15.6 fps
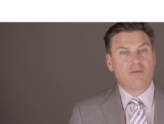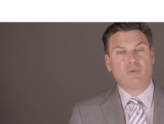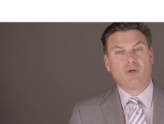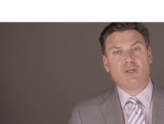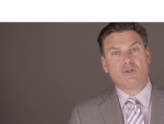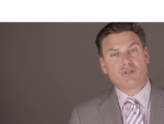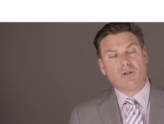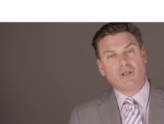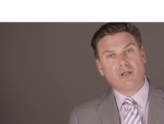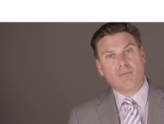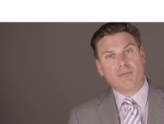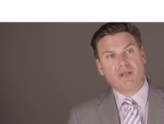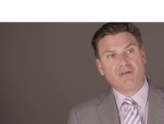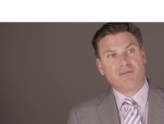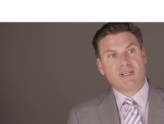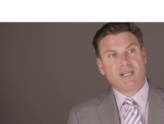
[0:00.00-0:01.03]
We use a little
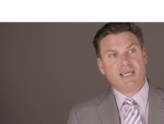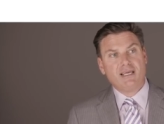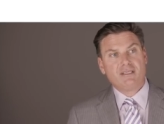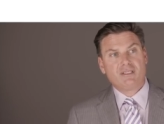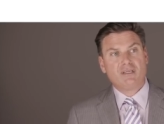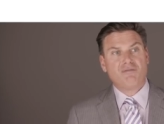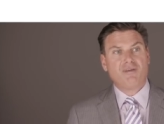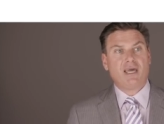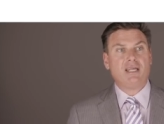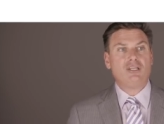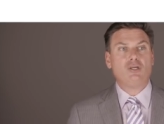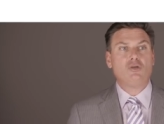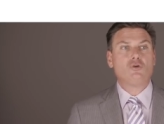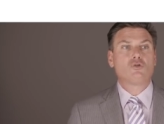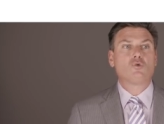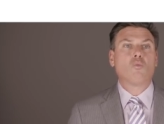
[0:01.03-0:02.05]
bit of adhesive and
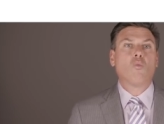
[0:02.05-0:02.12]
use